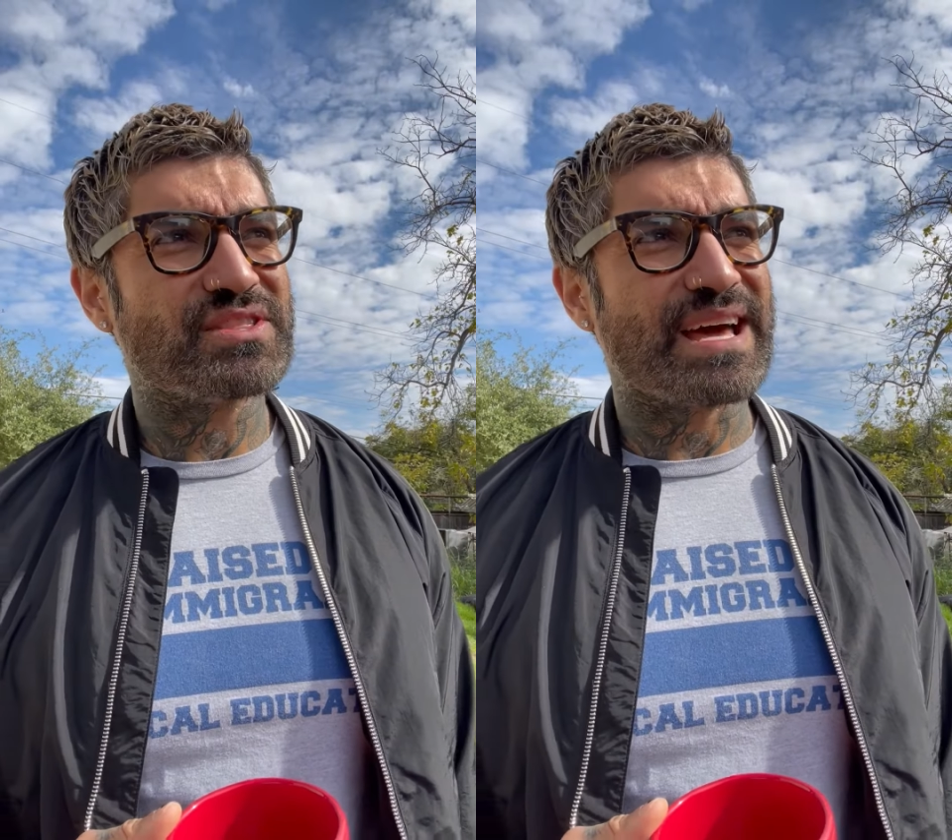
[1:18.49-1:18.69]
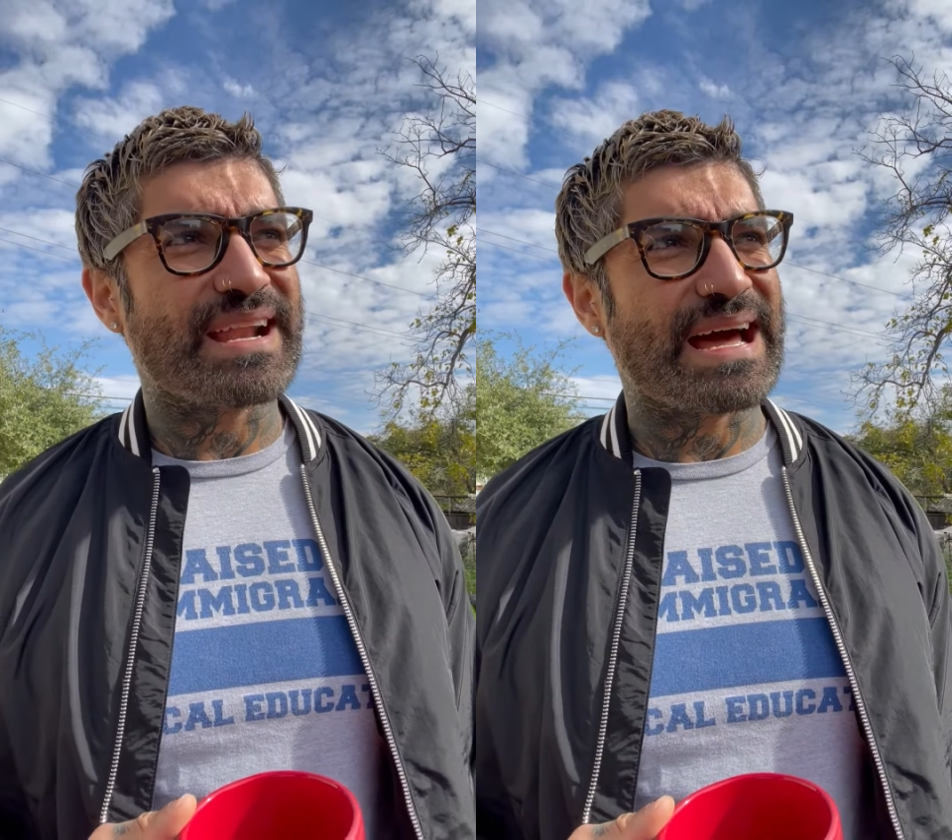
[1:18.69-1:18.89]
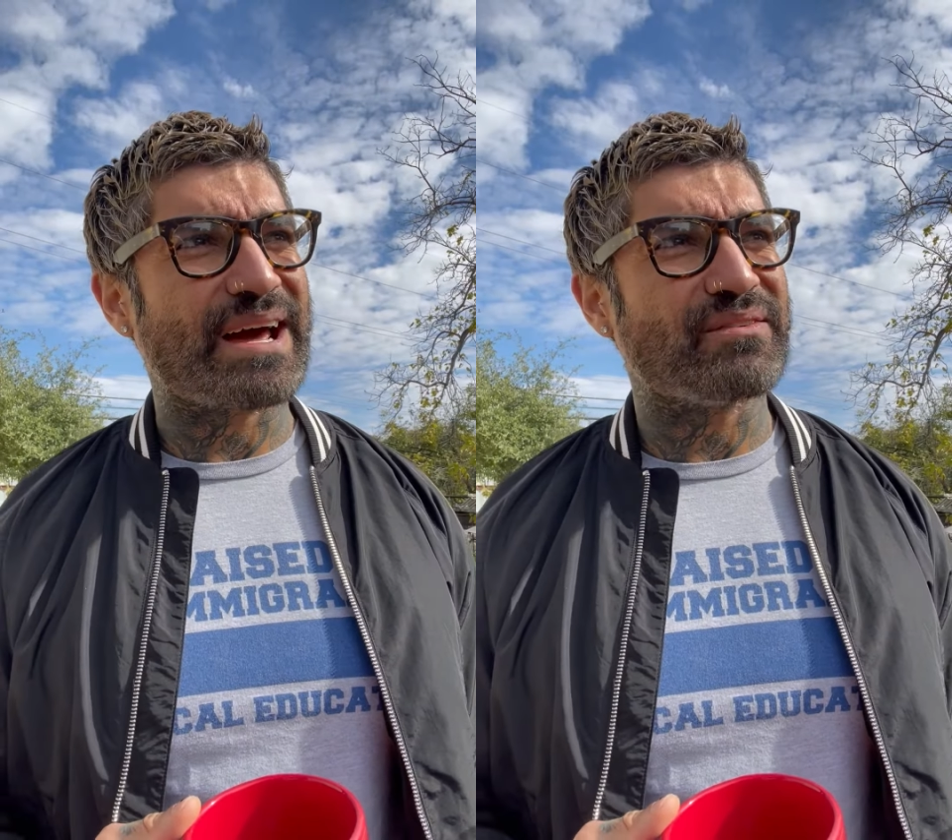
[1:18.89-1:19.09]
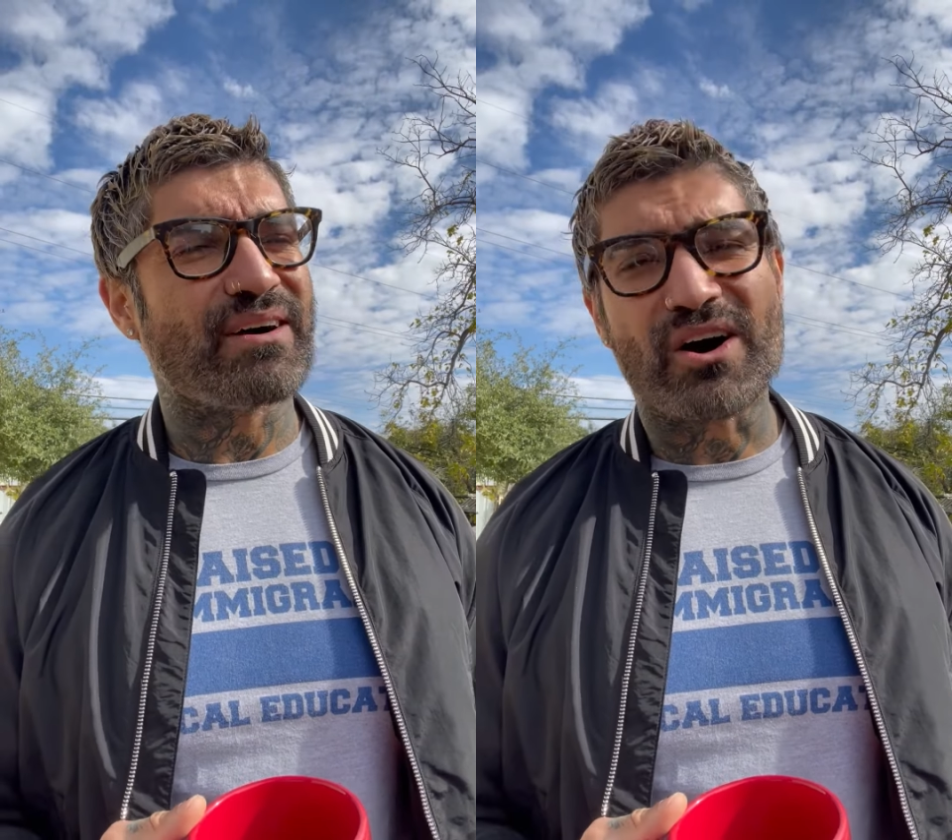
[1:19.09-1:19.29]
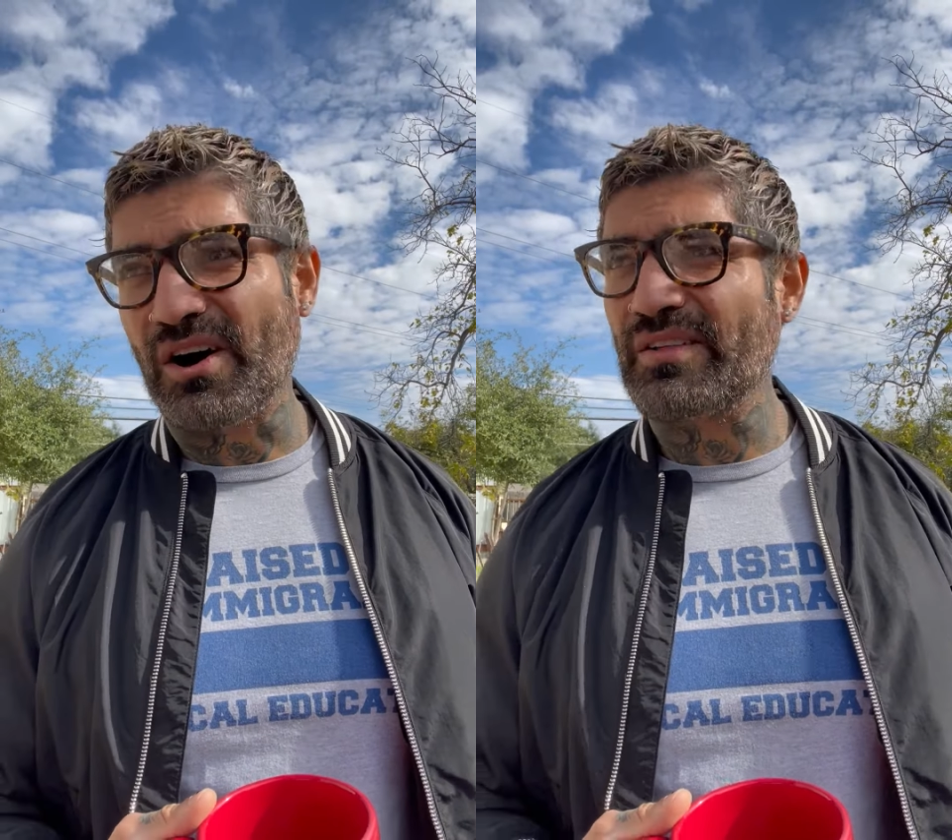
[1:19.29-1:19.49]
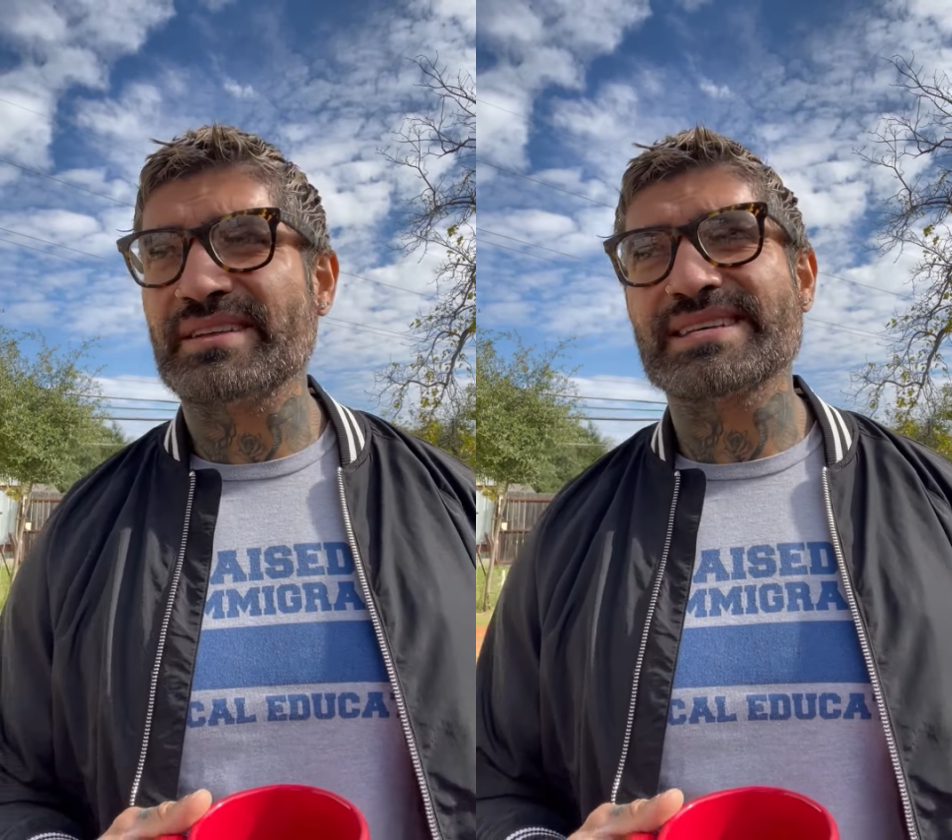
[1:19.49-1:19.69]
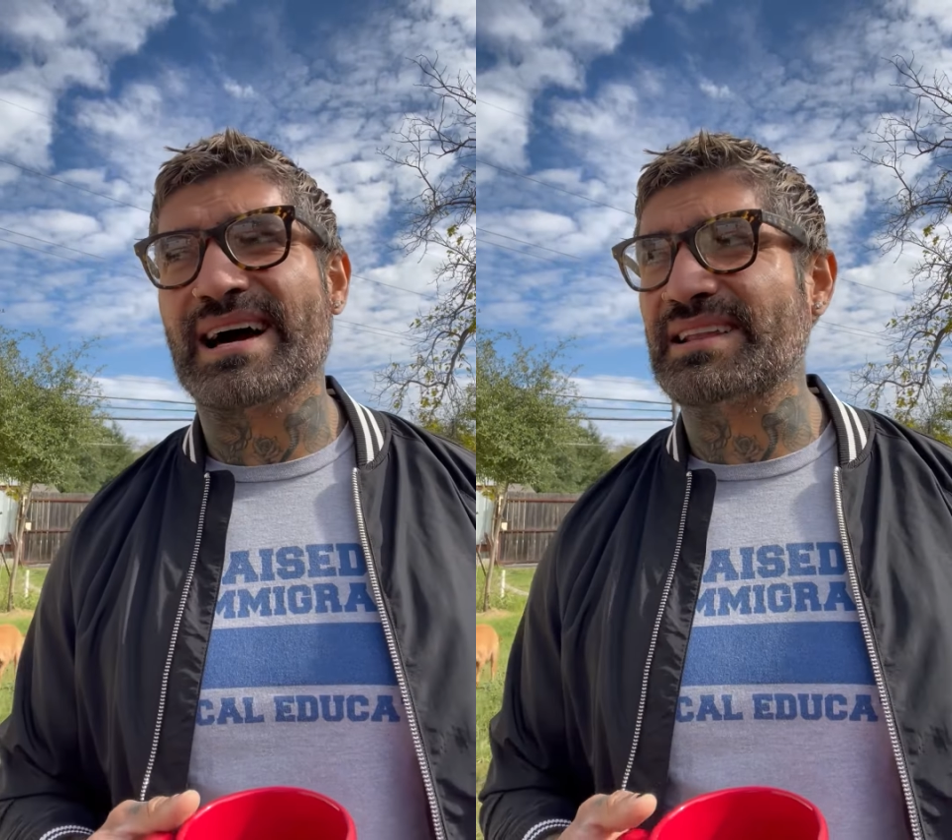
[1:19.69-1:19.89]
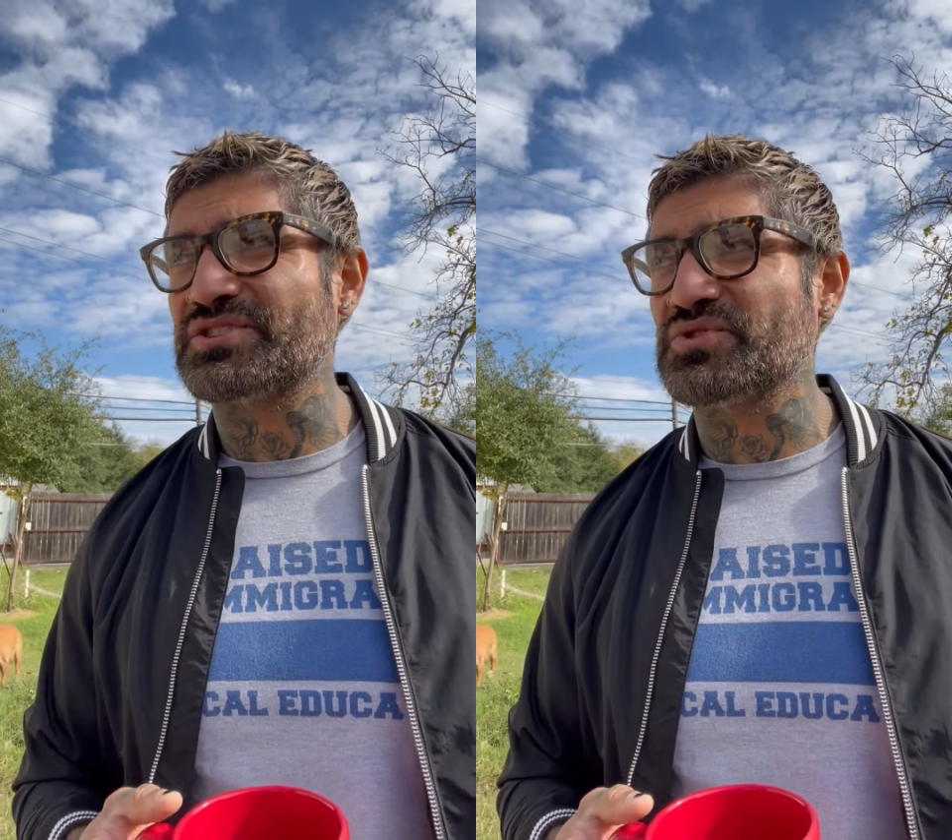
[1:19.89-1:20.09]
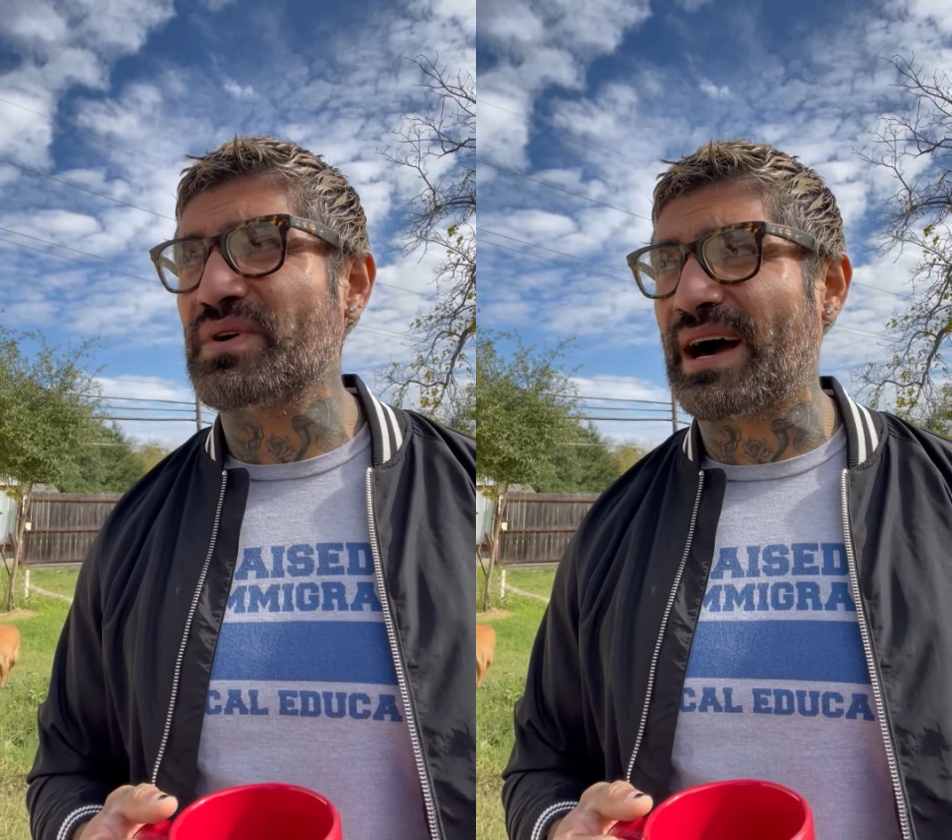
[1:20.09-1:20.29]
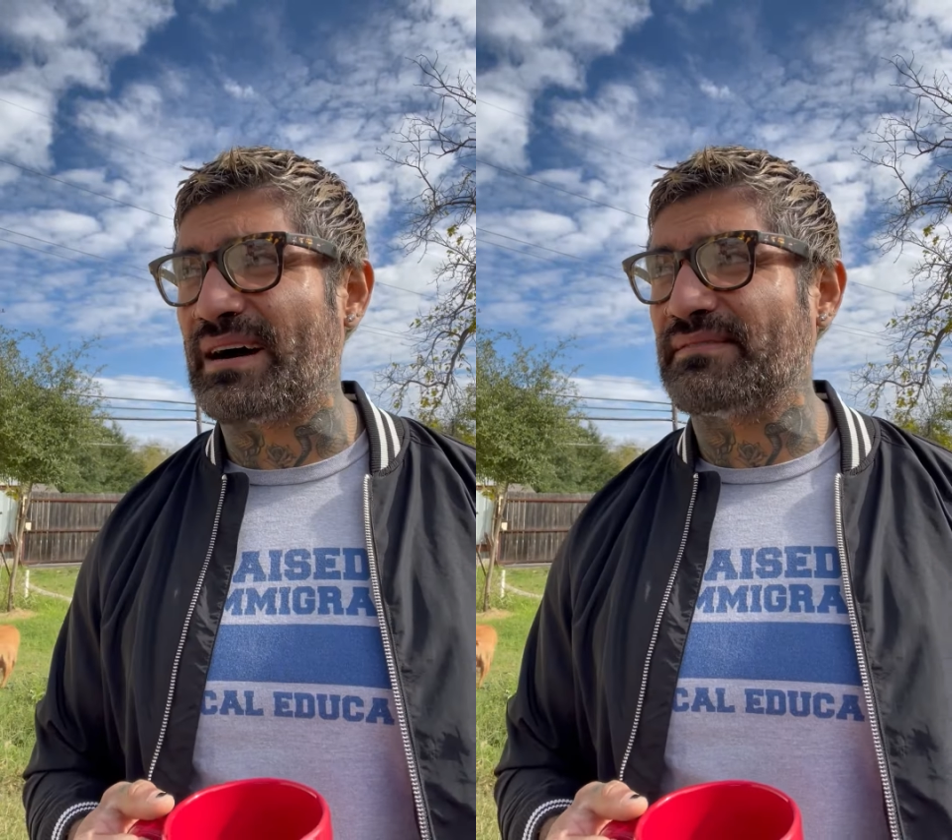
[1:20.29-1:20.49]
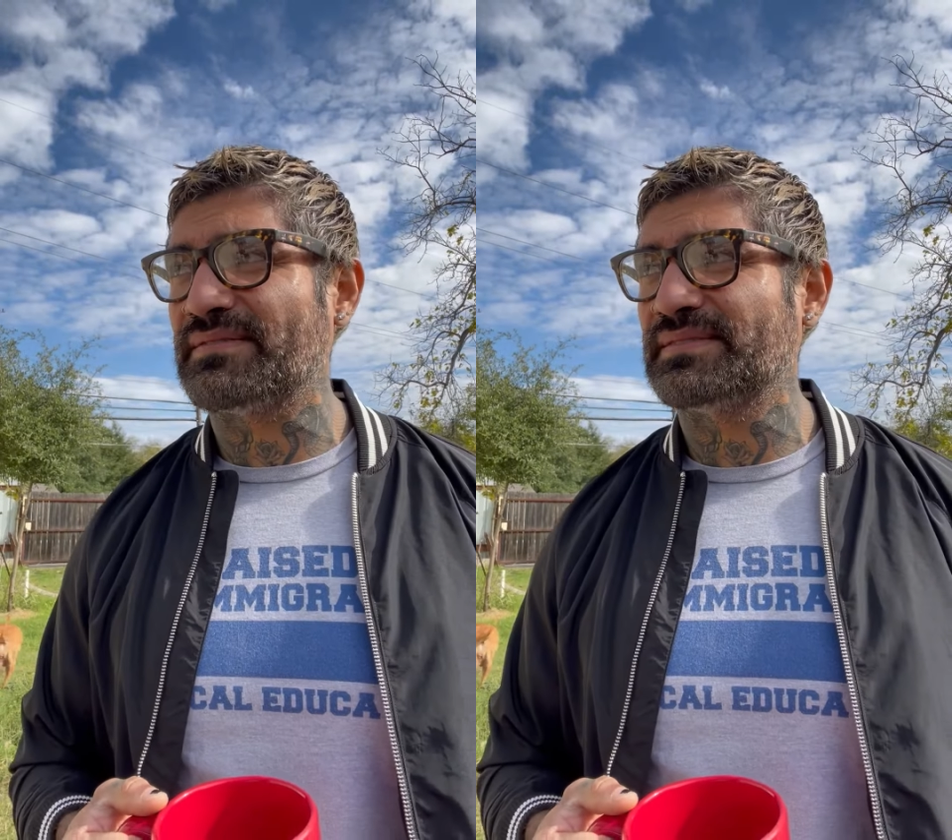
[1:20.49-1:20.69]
that out of all the talents you have,